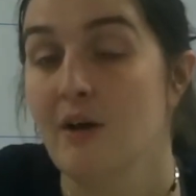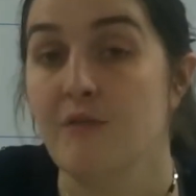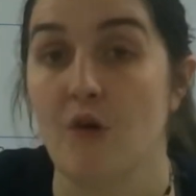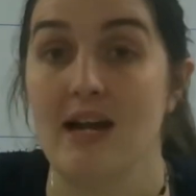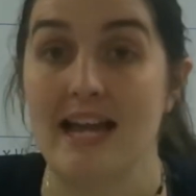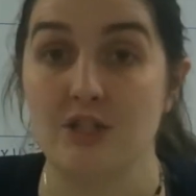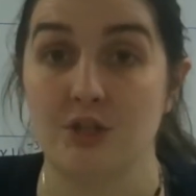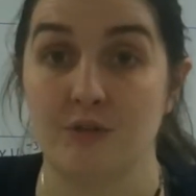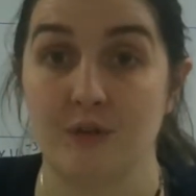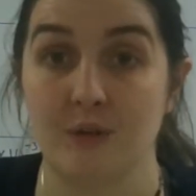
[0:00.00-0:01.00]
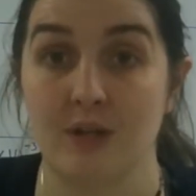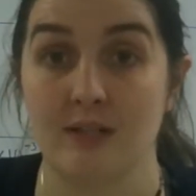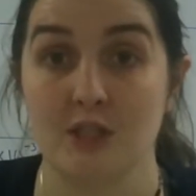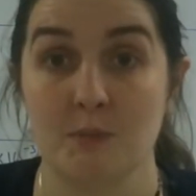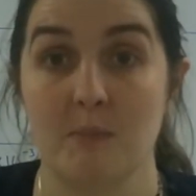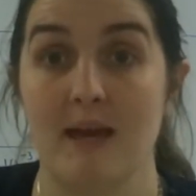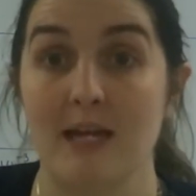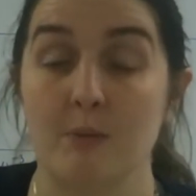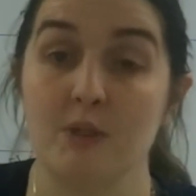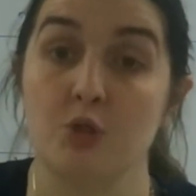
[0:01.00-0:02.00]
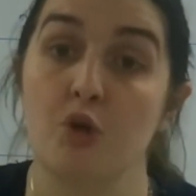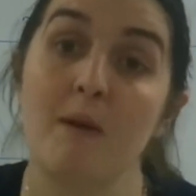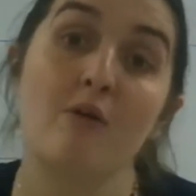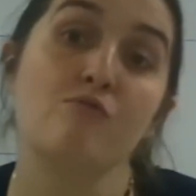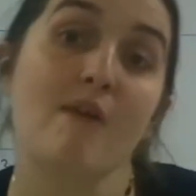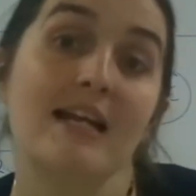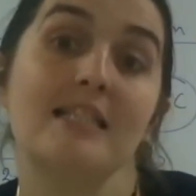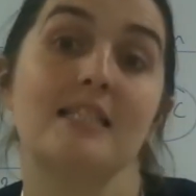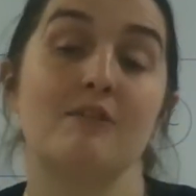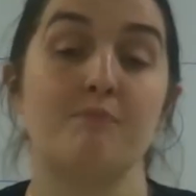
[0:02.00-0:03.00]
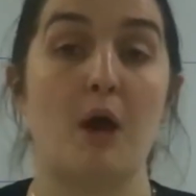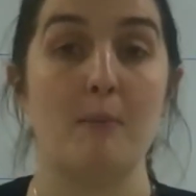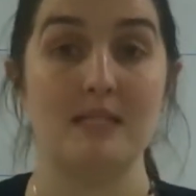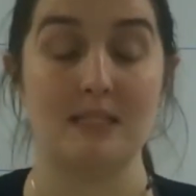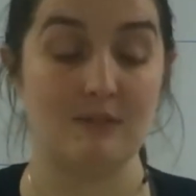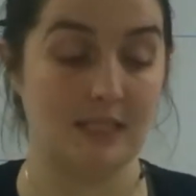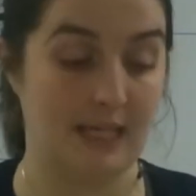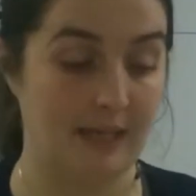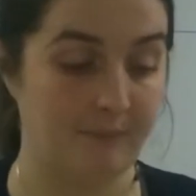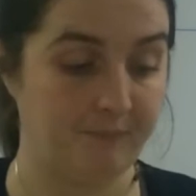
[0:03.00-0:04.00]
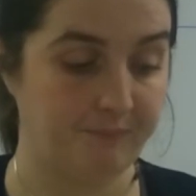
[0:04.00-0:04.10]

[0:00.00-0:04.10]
for electric field lines to be made when we talk about relative permittivity.